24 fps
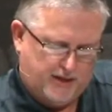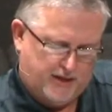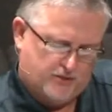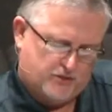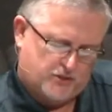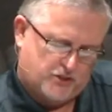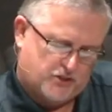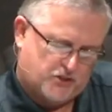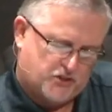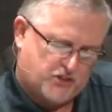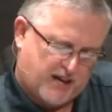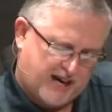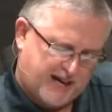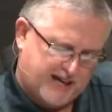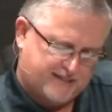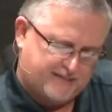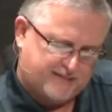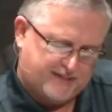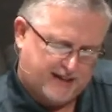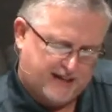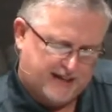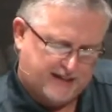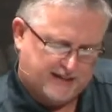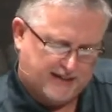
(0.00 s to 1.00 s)
But here's a
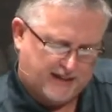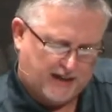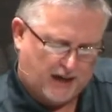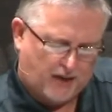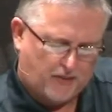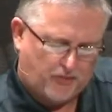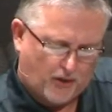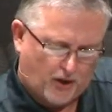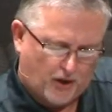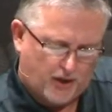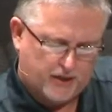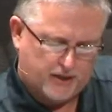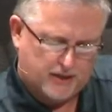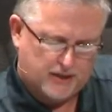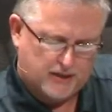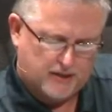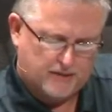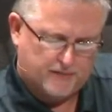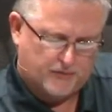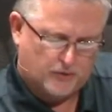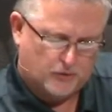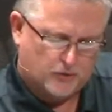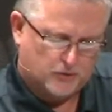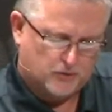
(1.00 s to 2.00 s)
sad thing that I thought
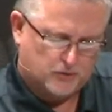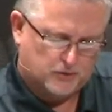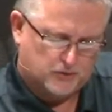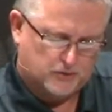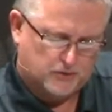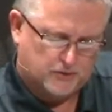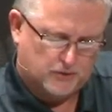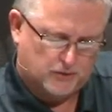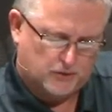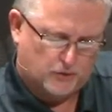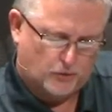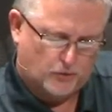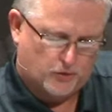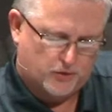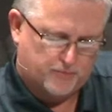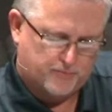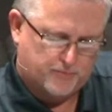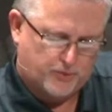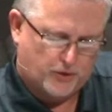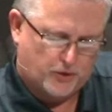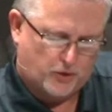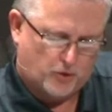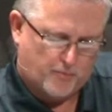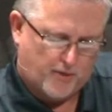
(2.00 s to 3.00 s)
of, or the
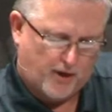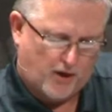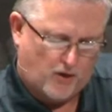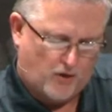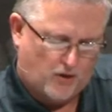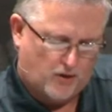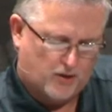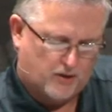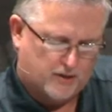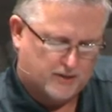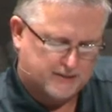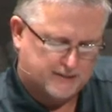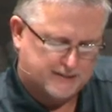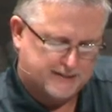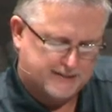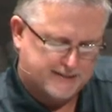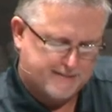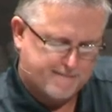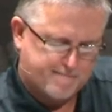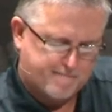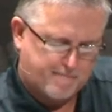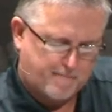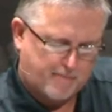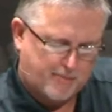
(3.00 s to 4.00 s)
Lord put on my
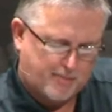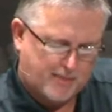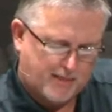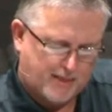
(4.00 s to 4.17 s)
heart.